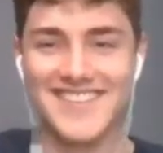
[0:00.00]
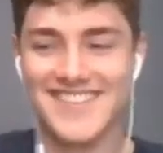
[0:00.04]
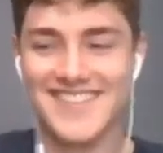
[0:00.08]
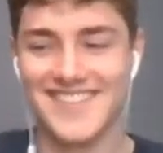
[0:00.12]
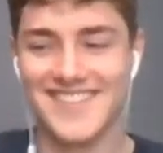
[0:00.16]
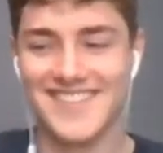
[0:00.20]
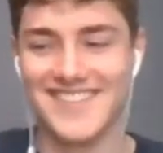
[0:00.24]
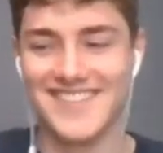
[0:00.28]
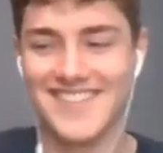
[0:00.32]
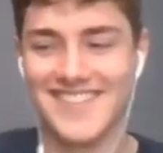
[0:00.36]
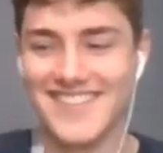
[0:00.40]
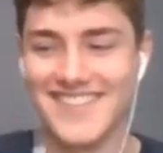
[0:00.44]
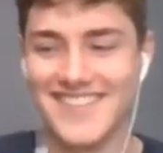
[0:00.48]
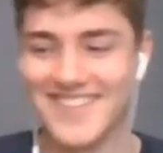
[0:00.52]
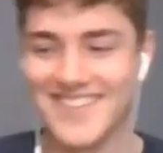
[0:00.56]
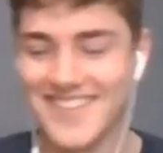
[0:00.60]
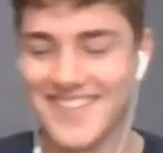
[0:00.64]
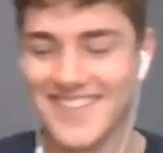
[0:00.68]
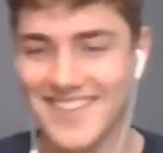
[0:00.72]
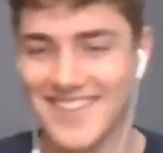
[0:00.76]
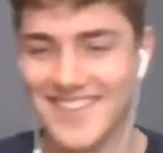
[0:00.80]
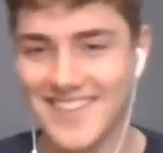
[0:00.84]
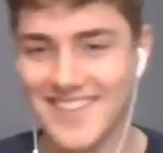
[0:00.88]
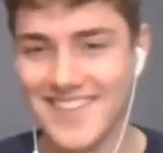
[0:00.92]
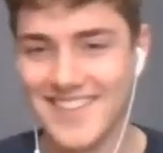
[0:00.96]
Aiden.
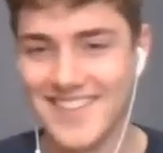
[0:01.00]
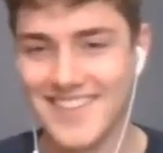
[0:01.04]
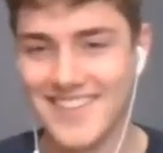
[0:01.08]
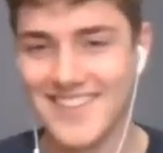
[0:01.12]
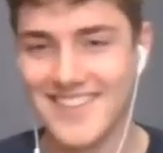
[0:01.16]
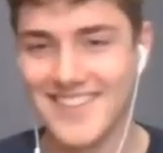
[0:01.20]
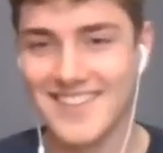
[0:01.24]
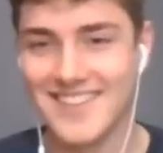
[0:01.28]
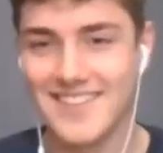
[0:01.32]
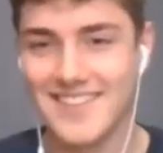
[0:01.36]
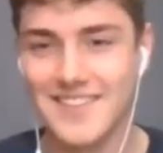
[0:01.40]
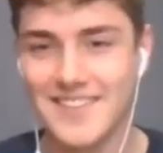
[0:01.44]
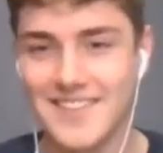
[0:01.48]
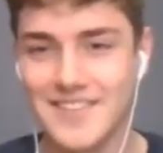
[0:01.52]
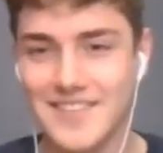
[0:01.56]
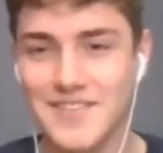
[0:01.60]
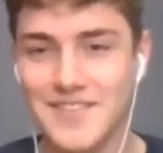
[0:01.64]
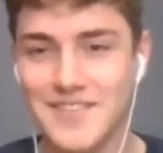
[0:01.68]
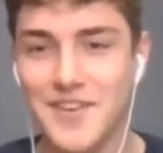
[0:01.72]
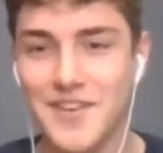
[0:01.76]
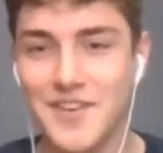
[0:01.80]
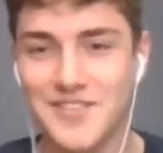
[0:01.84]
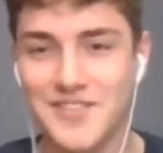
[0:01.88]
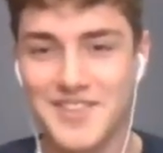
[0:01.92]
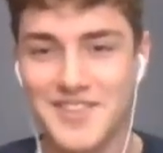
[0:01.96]
You
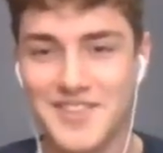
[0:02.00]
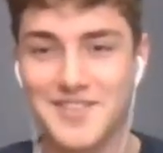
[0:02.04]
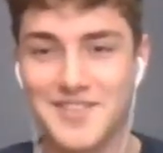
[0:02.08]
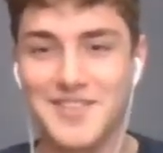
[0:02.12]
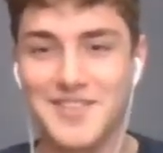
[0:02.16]
have to do the